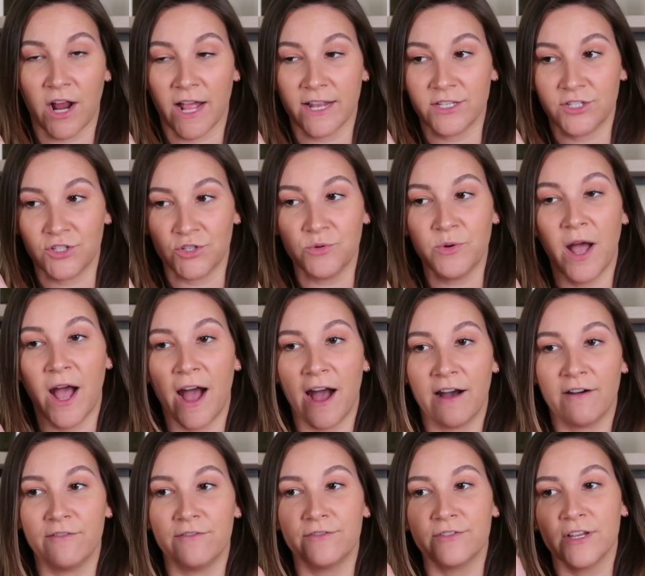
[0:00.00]
I do
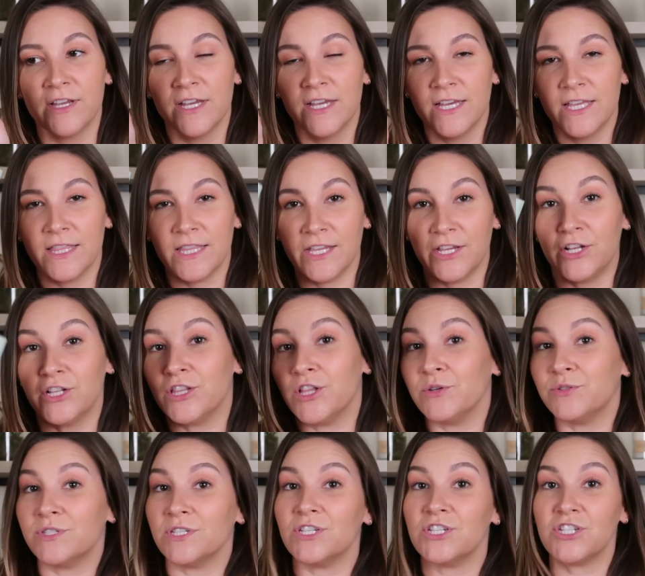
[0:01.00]
have the
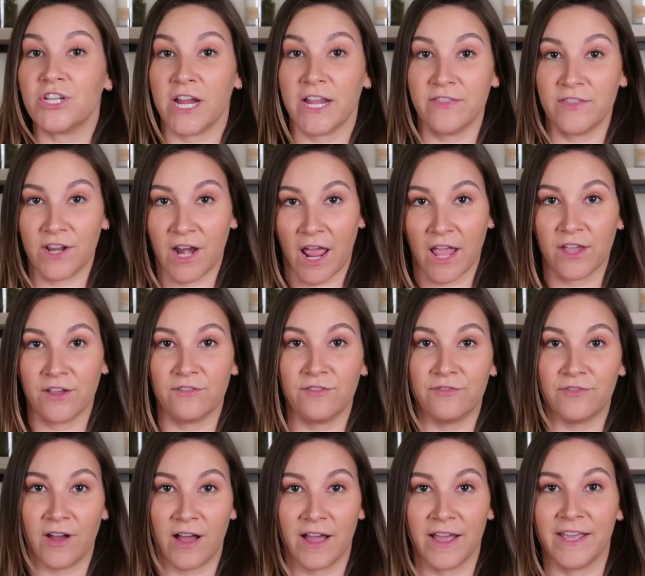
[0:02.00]
closest shade that I could
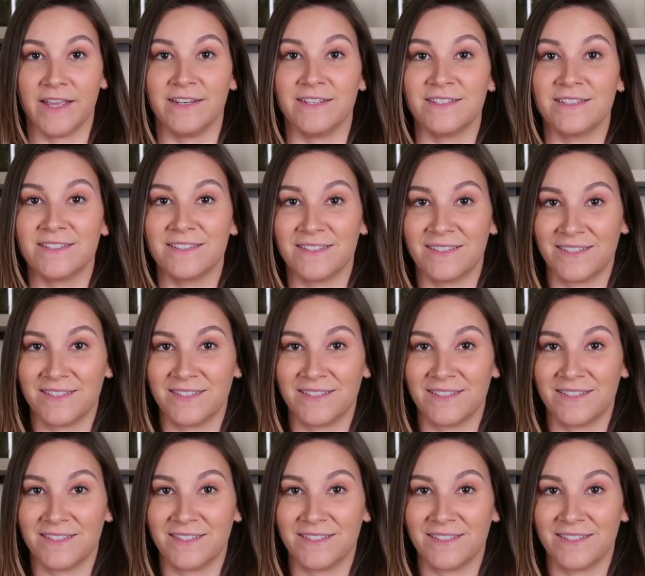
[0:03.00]
find